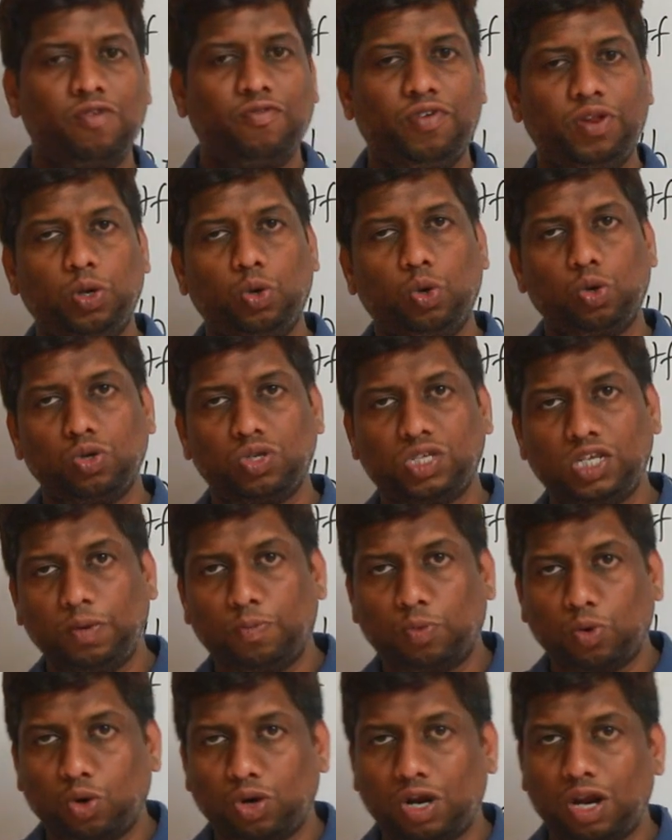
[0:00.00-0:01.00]
when you go to C
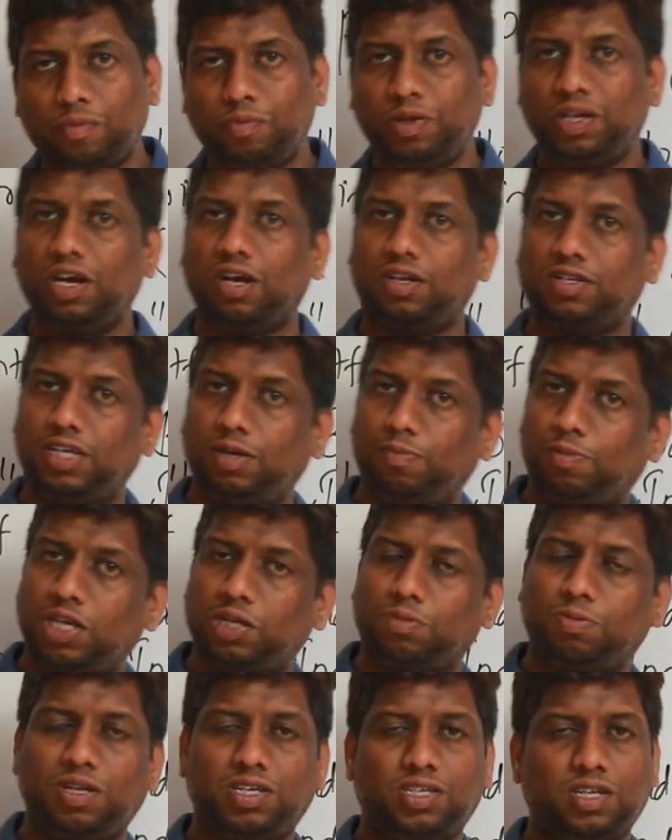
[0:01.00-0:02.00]
programming or C++
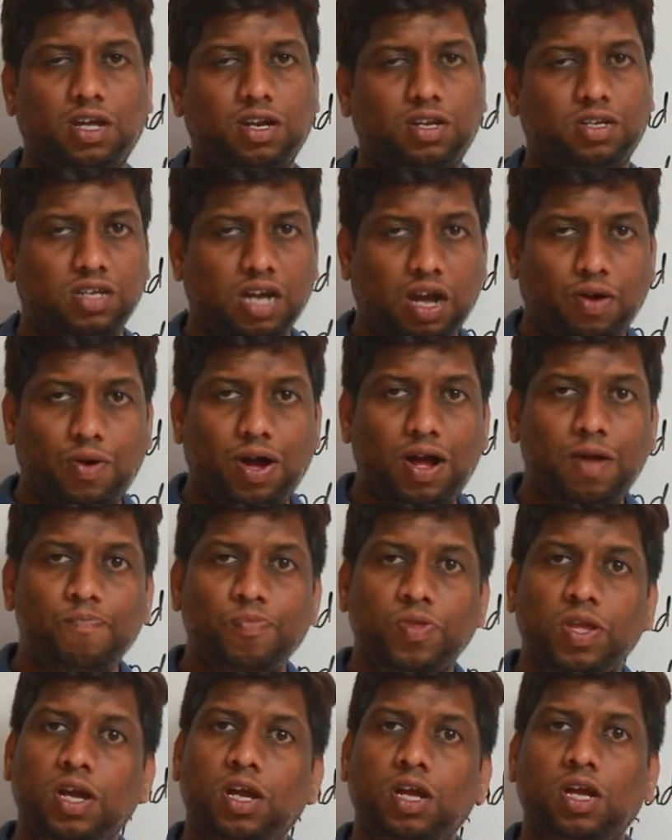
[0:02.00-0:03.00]
or Java,